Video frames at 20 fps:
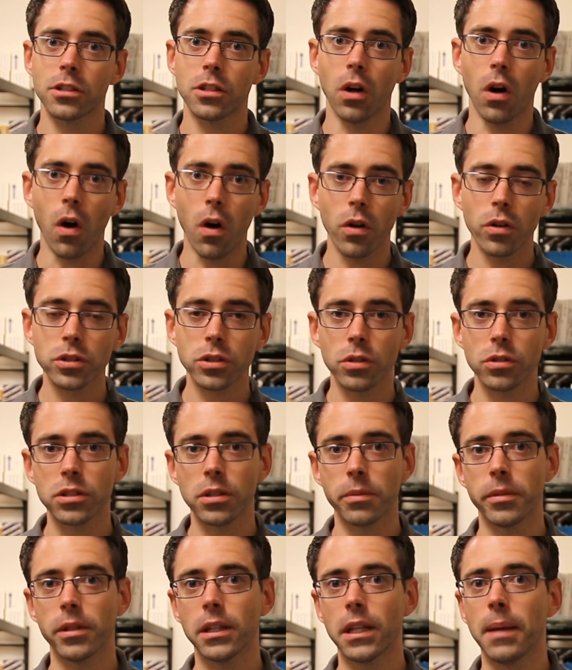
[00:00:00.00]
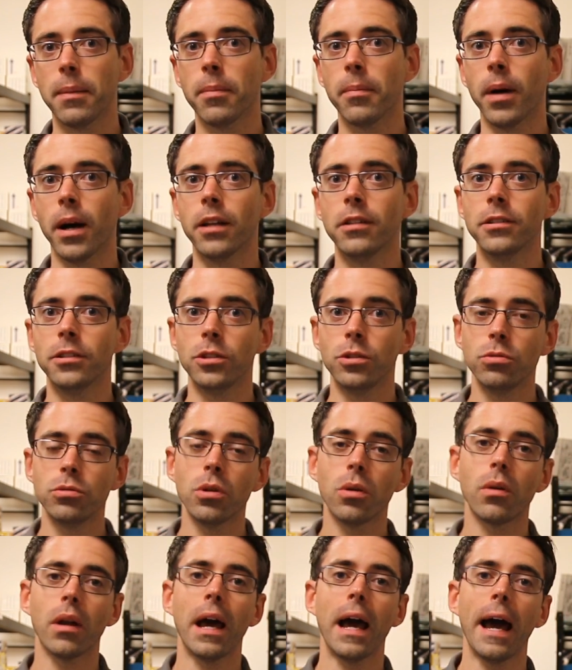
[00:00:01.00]
Also something to keep in mind, you
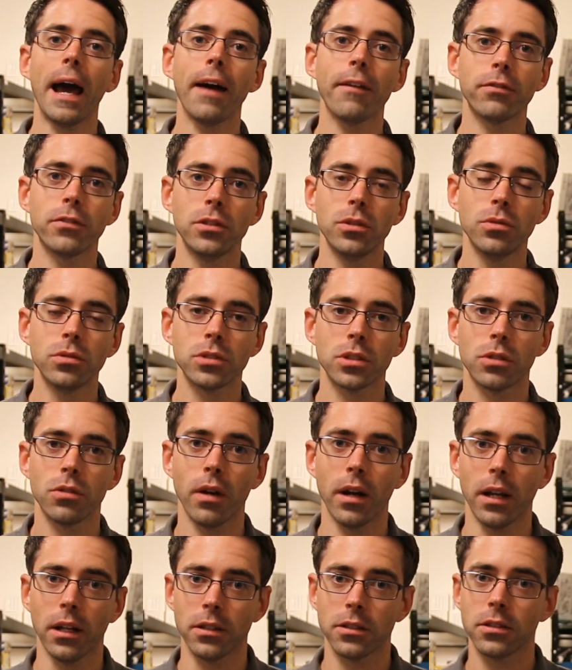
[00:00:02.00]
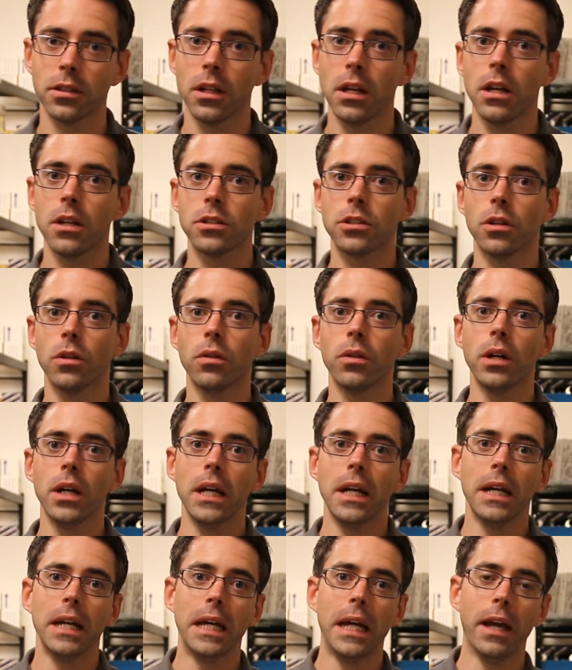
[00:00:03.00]
don't have to use the credits. So
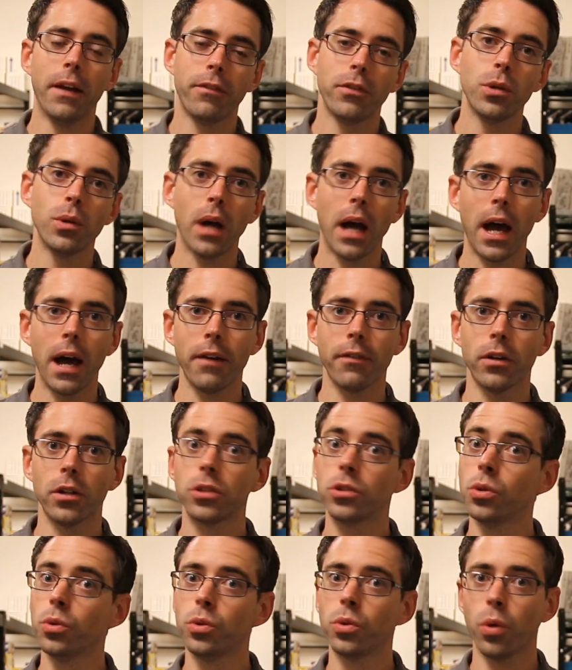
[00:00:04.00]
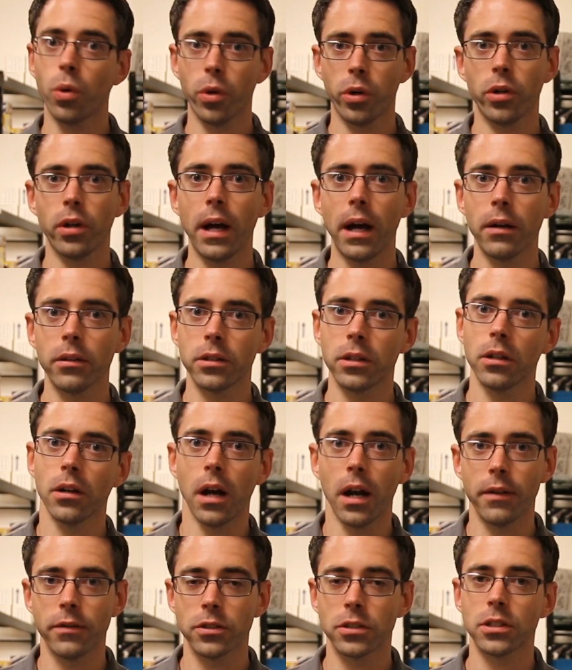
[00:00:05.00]
if you have a tutorial out there,
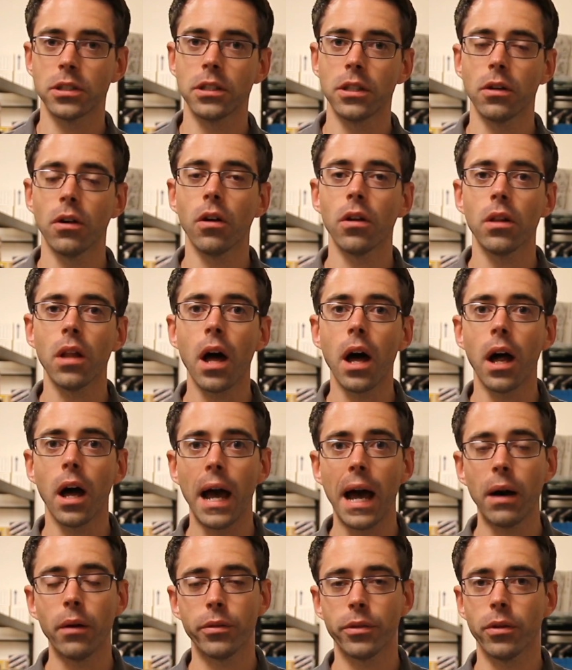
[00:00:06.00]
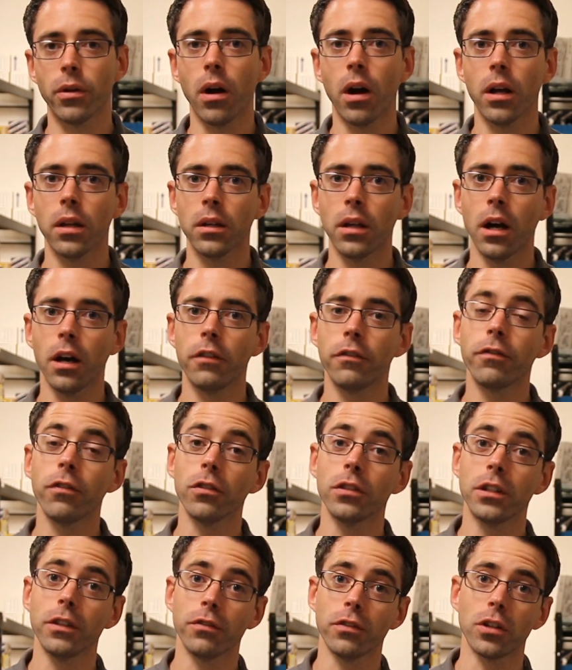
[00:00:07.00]
obviously there are a lot out there online
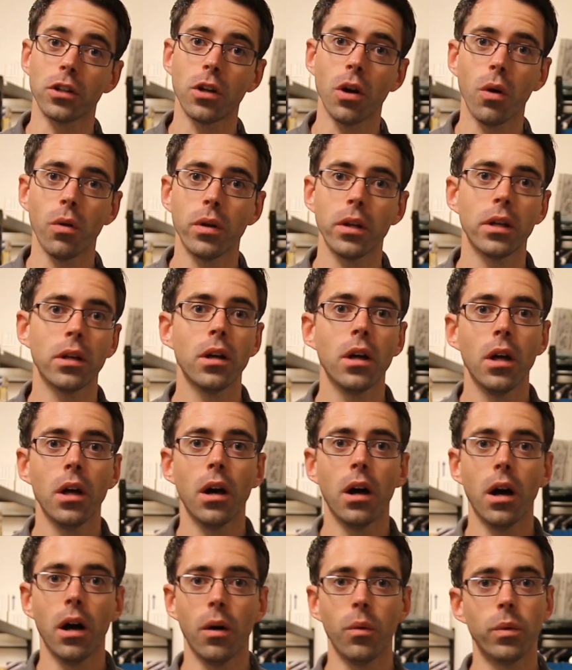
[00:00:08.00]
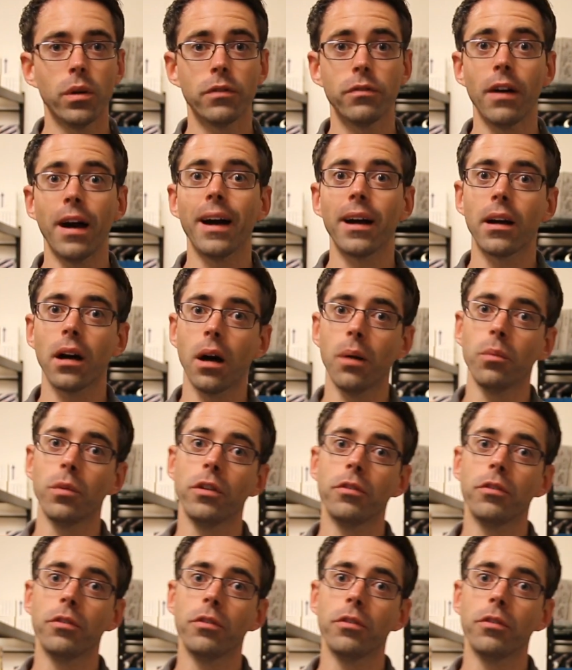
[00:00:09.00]
for different coding with VAGCOM.